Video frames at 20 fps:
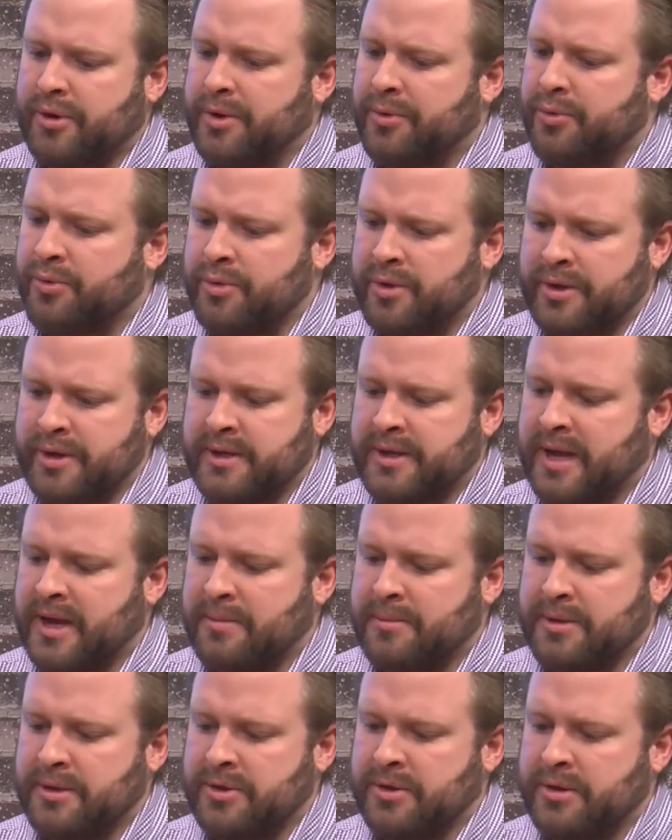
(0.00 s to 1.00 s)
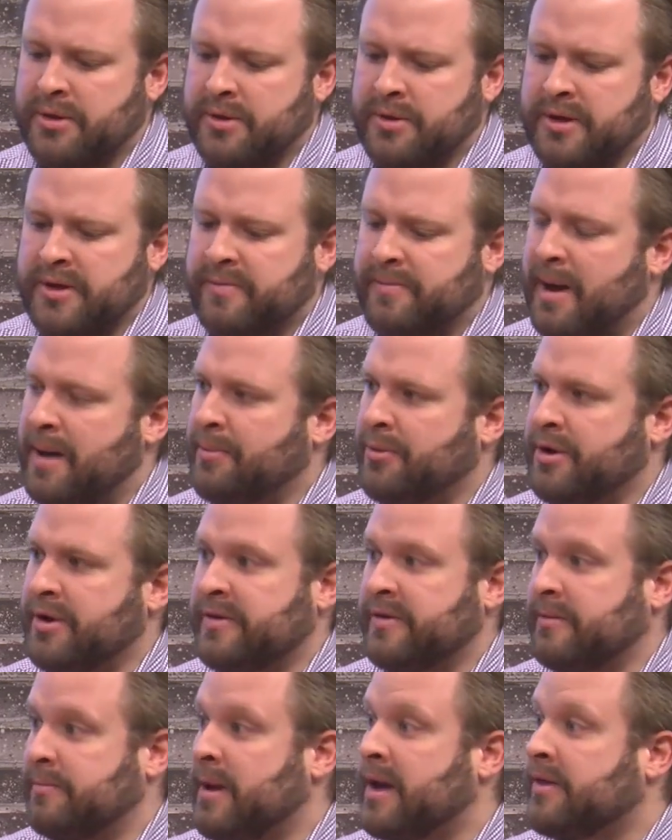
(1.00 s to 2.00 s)
can really damage these
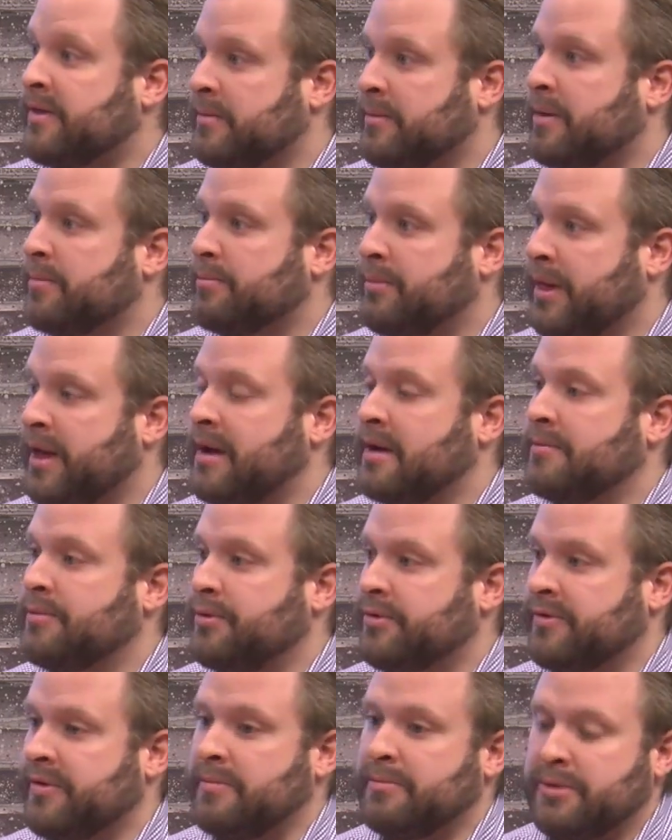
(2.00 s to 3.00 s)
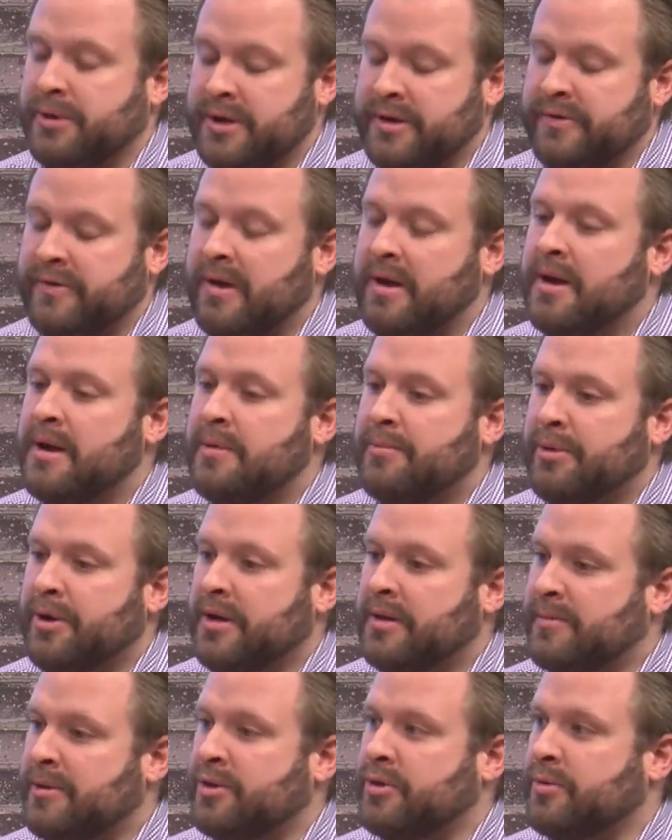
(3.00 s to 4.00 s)
memories and make them unplayable. So please bring
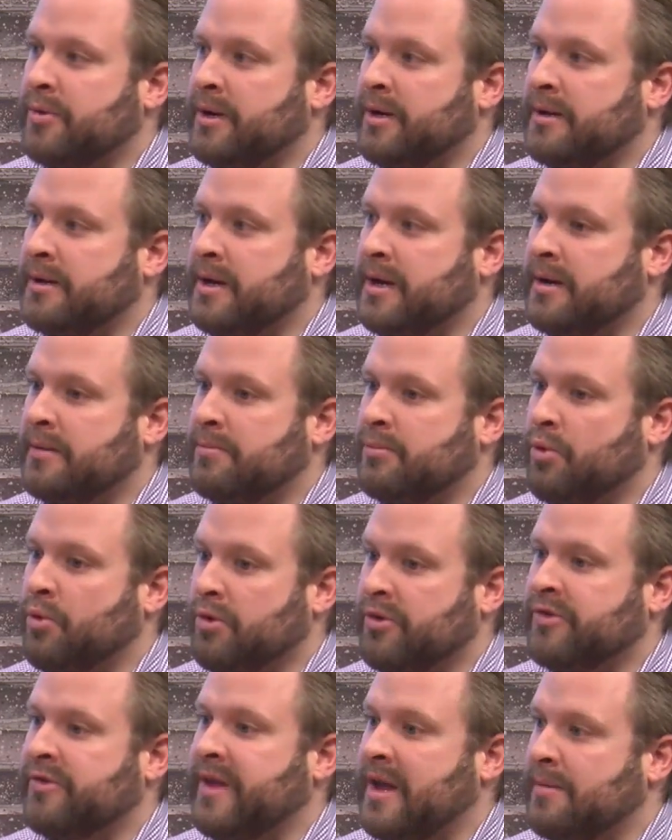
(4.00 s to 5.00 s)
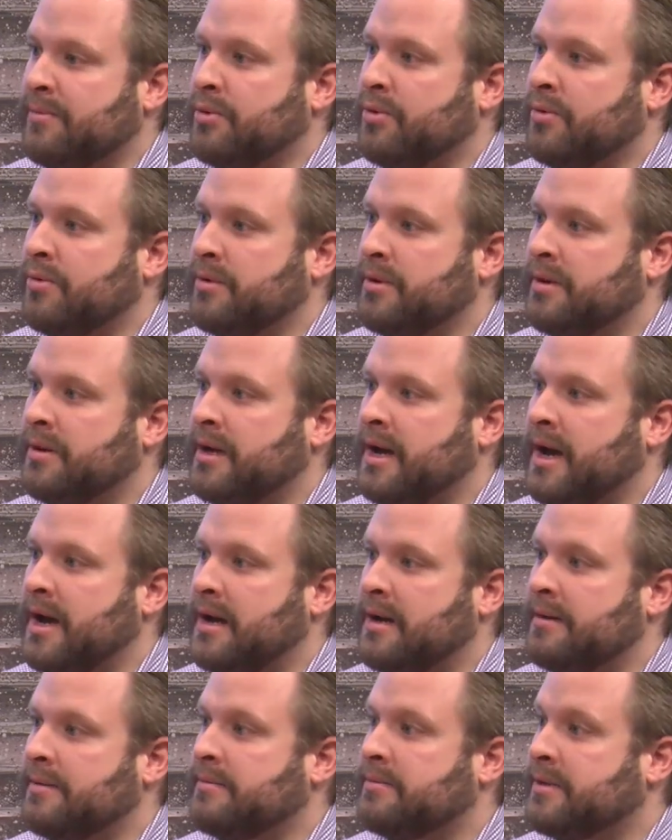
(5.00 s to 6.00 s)
them into a, a more stable,
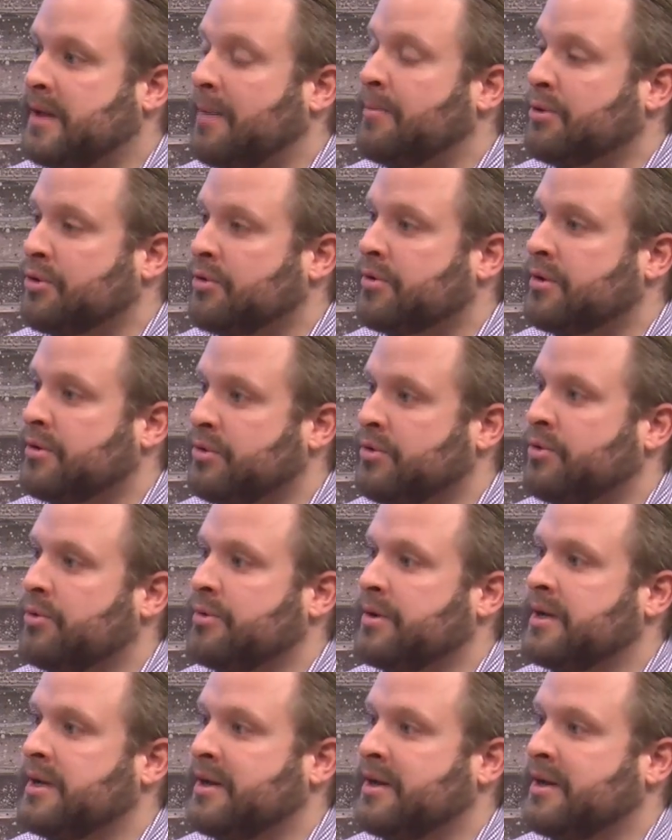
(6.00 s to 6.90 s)
uh, temperature-controlled